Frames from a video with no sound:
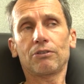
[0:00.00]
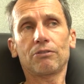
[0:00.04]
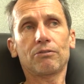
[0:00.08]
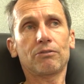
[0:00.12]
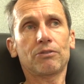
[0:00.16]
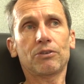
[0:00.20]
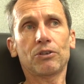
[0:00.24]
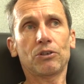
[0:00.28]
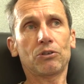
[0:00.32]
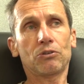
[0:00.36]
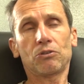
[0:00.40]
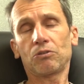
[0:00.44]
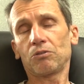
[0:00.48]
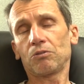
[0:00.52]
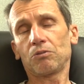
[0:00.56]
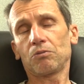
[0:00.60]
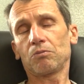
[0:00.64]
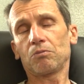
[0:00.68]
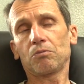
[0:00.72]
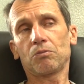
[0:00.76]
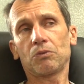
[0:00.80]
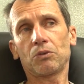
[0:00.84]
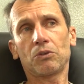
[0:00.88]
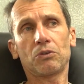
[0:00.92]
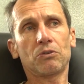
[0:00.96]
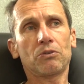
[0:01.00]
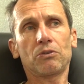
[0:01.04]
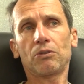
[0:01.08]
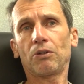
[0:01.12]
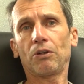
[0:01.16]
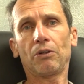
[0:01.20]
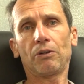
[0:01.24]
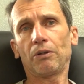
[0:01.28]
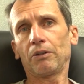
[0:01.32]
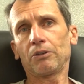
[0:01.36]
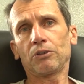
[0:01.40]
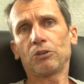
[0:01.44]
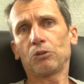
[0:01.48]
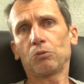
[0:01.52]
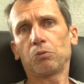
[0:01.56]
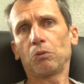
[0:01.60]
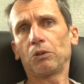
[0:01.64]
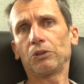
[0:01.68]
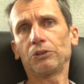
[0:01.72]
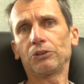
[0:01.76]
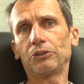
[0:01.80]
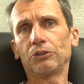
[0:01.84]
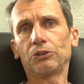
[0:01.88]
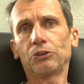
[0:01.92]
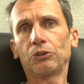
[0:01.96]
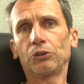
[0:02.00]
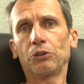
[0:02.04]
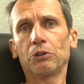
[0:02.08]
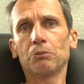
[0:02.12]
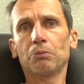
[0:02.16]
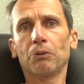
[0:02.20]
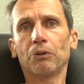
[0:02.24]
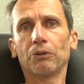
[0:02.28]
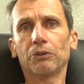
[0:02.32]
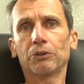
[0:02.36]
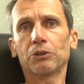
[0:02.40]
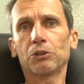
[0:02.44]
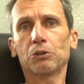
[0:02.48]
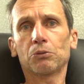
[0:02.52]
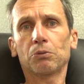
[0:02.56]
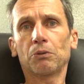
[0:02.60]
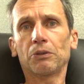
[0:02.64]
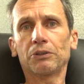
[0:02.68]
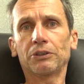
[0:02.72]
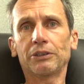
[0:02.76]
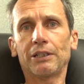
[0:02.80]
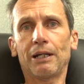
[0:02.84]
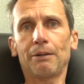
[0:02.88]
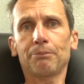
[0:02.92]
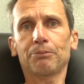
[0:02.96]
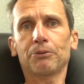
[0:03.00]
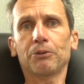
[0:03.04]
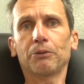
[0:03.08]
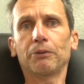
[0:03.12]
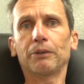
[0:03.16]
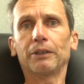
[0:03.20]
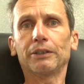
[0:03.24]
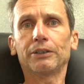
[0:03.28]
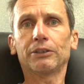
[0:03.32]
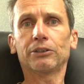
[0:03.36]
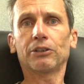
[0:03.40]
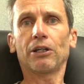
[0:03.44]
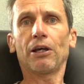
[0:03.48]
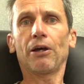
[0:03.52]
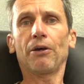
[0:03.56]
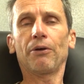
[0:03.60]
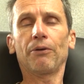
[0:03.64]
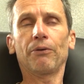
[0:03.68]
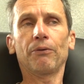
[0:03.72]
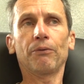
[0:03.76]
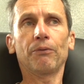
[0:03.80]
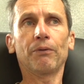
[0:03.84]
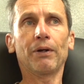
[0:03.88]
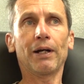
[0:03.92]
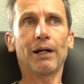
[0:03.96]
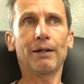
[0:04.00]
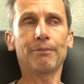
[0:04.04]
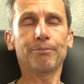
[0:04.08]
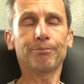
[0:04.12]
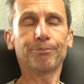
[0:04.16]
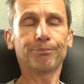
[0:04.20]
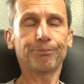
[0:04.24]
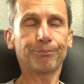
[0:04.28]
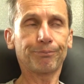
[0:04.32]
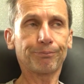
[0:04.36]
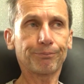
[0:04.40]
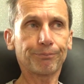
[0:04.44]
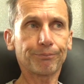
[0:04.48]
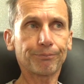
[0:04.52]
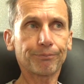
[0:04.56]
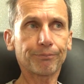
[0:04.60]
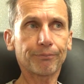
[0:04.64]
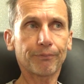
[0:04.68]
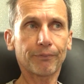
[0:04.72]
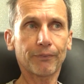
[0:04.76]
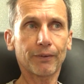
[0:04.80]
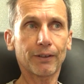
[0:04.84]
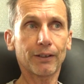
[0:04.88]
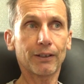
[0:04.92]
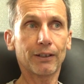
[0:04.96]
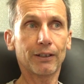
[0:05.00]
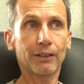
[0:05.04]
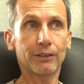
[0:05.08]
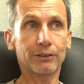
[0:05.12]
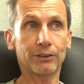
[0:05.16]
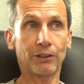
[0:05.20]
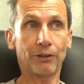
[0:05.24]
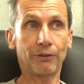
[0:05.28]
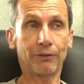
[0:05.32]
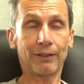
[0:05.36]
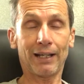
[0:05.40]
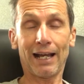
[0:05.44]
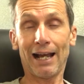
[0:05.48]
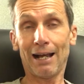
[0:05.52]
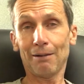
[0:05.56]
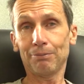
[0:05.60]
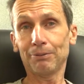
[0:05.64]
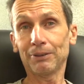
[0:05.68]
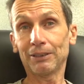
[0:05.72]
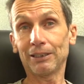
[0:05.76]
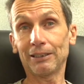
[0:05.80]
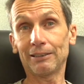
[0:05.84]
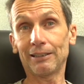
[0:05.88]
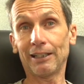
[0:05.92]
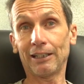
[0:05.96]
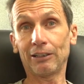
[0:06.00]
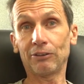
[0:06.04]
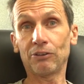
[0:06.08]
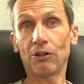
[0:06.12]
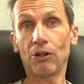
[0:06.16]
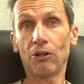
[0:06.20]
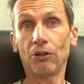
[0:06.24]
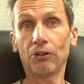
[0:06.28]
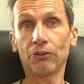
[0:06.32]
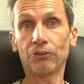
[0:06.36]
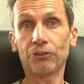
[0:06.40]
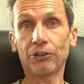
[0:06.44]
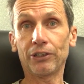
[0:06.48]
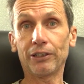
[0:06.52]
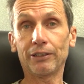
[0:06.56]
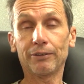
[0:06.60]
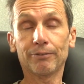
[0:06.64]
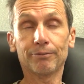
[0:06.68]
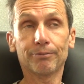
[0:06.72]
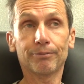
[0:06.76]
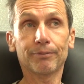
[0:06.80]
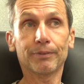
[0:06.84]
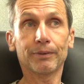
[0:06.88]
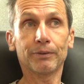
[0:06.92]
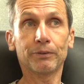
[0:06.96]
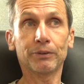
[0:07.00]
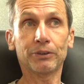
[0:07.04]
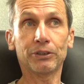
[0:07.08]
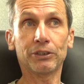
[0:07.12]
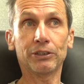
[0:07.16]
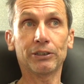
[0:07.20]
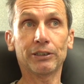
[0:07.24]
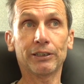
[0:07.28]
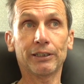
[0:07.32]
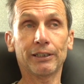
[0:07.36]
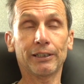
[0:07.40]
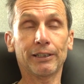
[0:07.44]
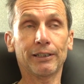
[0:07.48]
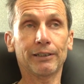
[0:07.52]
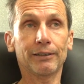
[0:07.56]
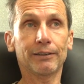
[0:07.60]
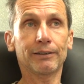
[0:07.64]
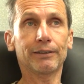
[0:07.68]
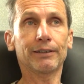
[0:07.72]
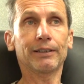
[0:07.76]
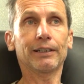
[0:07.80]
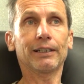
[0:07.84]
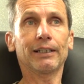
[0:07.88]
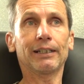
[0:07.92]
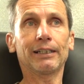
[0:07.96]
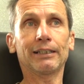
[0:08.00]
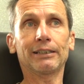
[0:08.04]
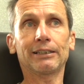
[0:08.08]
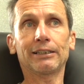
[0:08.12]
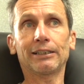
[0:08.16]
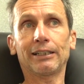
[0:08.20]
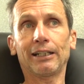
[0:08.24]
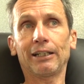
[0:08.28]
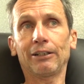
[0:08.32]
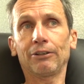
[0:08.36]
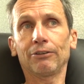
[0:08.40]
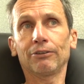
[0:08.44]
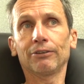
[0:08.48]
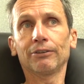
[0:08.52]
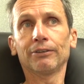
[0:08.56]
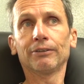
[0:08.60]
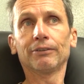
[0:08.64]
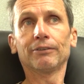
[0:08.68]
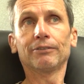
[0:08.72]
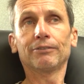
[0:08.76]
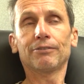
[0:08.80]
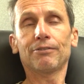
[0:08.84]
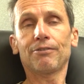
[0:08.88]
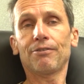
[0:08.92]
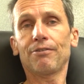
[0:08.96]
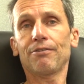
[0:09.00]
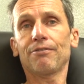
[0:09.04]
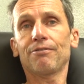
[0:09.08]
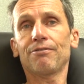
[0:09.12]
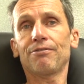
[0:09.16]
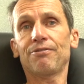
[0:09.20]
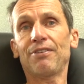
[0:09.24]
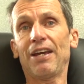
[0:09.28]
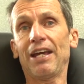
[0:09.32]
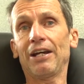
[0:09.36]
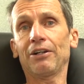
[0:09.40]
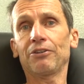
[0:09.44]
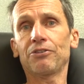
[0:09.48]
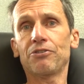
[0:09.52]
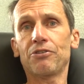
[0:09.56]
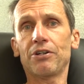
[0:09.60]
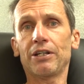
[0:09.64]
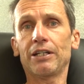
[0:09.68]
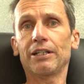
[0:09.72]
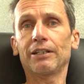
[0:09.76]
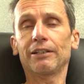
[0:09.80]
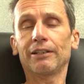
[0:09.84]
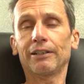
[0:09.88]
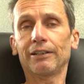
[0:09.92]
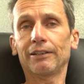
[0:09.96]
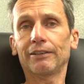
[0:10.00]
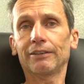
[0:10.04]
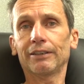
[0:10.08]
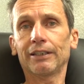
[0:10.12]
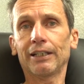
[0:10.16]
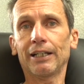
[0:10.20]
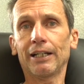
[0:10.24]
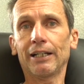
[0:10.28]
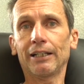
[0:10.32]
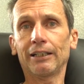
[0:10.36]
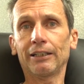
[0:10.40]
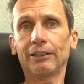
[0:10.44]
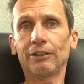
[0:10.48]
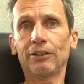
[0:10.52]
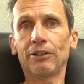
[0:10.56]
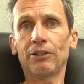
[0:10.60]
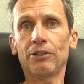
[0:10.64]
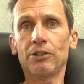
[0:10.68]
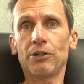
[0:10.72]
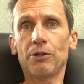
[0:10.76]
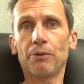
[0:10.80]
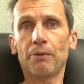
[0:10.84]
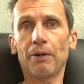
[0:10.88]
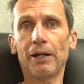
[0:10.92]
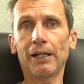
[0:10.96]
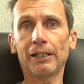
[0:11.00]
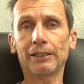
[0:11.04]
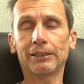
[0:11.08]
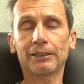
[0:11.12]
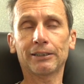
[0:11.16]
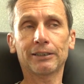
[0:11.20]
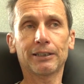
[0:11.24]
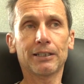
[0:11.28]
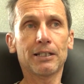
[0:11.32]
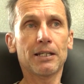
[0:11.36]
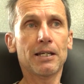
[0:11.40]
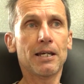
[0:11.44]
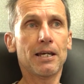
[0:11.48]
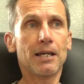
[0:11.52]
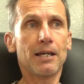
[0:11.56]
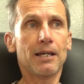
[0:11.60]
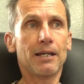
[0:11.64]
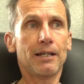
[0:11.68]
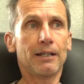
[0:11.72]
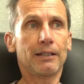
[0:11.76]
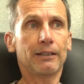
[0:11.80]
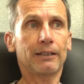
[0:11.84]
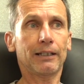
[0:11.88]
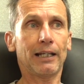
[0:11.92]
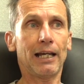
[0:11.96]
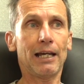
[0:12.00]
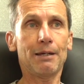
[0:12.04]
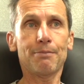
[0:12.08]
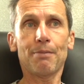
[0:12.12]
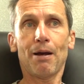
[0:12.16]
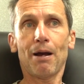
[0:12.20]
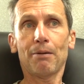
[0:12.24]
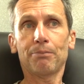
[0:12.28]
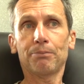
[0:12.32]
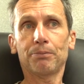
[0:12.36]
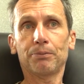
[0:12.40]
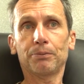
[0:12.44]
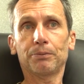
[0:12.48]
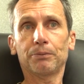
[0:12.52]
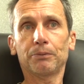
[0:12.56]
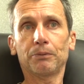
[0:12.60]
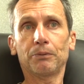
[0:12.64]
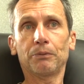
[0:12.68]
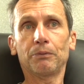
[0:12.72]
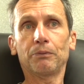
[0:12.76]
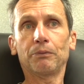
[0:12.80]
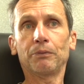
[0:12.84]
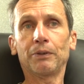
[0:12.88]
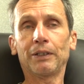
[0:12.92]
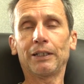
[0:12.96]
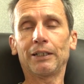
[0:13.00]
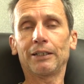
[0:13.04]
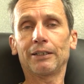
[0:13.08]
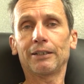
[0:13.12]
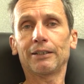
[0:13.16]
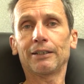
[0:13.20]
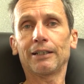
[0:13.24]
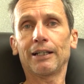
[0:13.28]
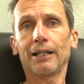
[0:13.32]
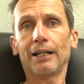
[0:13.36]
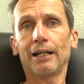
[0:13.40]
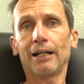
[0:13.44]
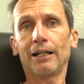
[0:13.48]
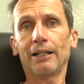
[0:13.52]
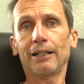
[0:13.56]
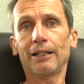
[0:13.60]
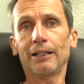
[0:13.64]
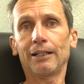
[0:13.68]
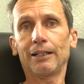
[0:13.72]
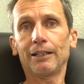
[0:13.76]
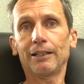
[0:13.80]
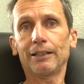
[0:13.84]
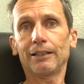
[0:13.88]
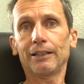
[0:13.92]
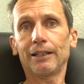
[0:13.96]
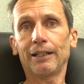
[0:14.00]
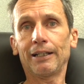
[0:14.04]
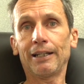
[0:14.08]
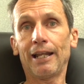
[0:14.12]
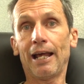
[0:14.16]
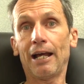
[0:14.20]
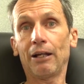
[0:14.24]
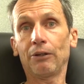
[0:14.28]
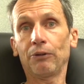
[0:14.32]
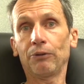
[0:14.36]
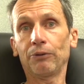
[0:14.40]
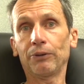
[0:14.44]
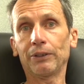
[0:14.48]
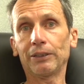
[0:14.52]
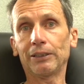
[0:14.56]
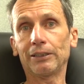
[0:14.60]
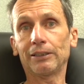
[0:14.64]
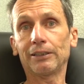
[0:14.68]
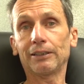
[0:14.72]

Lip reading: just wasn't suitable. It just wasn't up to it. So so Carpenter Technology, which is a steel foundry in the US, came up with an alloy